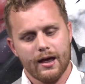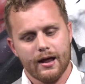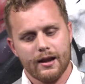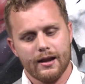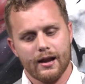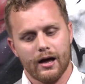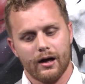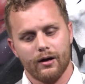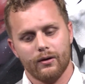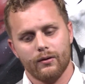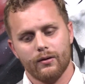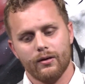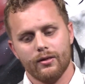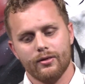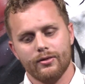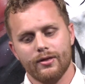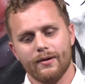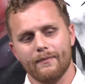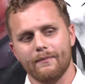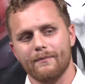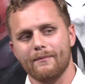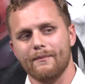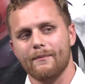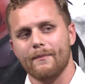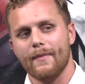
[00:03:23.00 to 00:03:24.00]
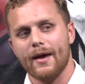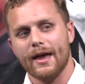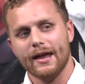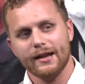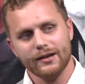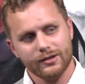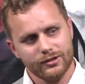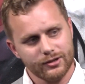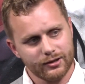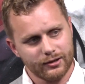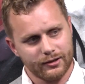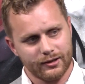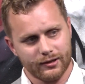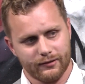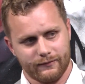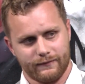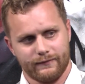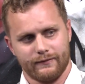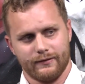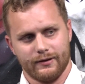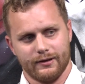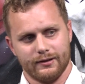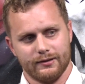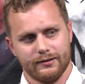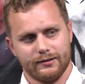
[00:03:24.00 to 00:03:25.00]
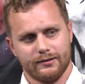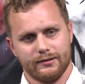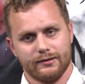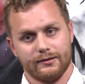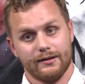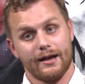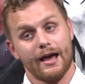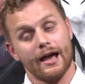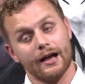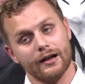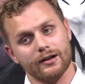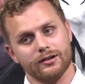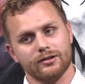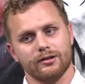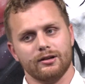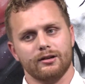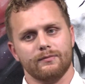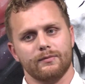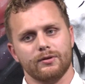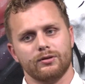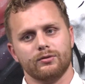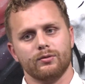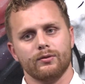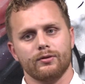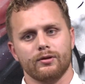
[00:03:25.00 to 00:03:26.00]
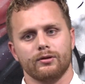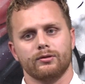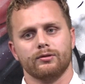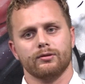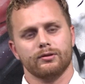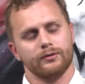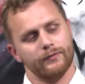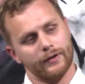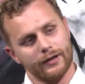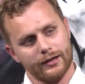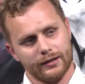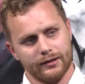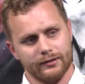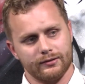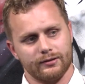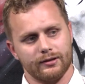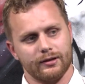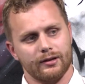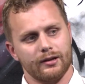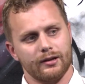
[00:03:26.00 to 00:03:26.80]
Now, the major difference actually between the two is very easy.